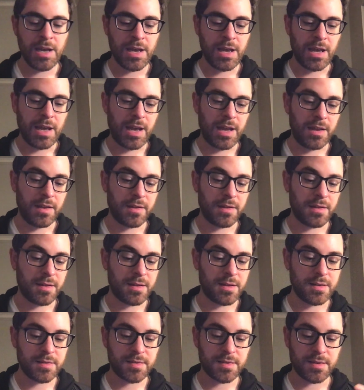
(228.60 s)
And
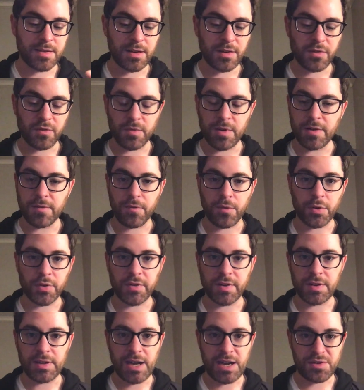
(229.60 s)
these things reinforce
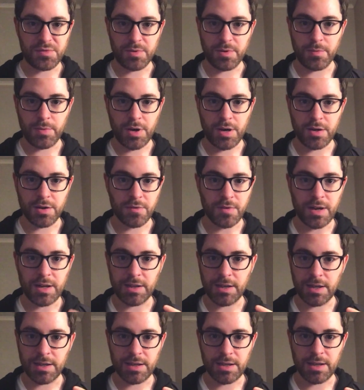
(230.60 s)
the attachment bond
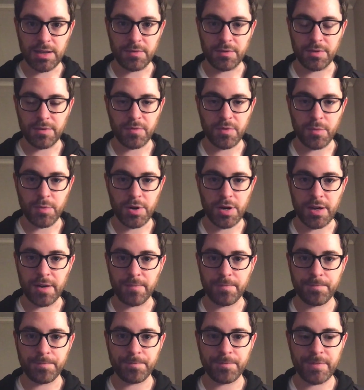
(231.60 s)
directly at the level of the brain
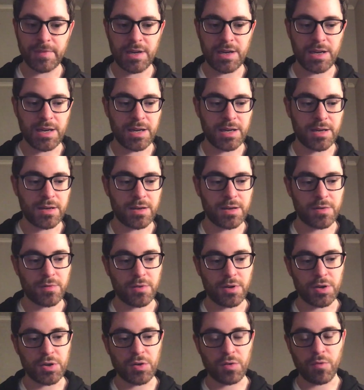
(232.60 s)
and
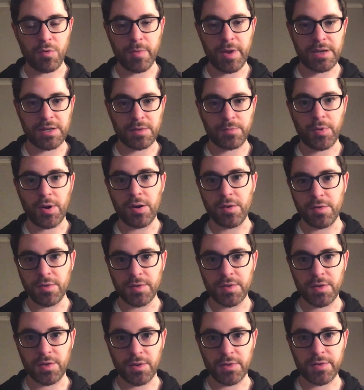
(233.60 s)
adult romantic
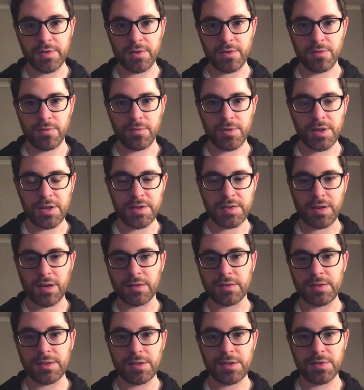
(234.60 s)
partners also release
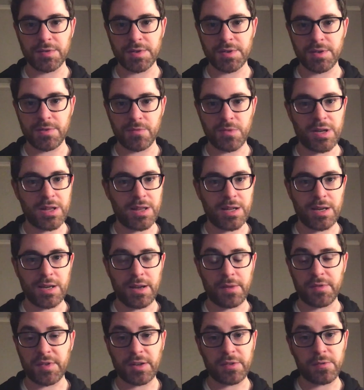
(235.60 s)
oxytocin when they
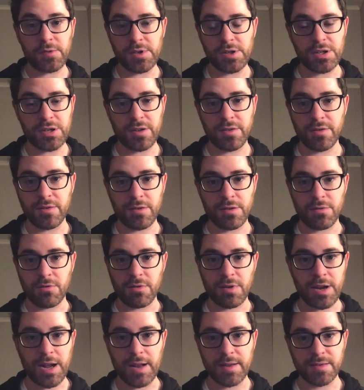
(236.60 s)
have sex with each other and
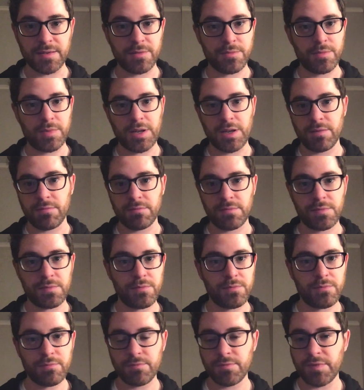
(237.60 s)
orgasm and
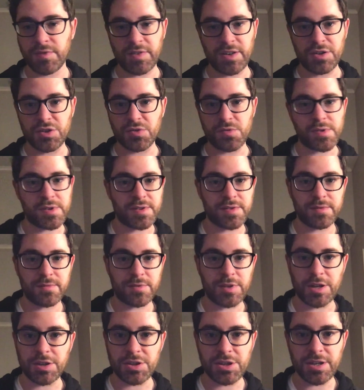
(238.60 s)
sensuous
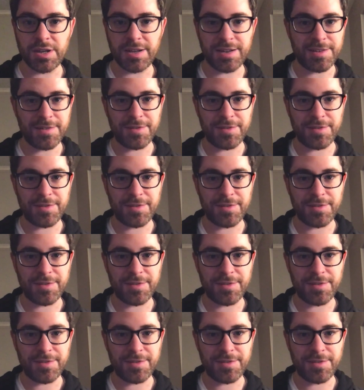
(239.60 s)
touching and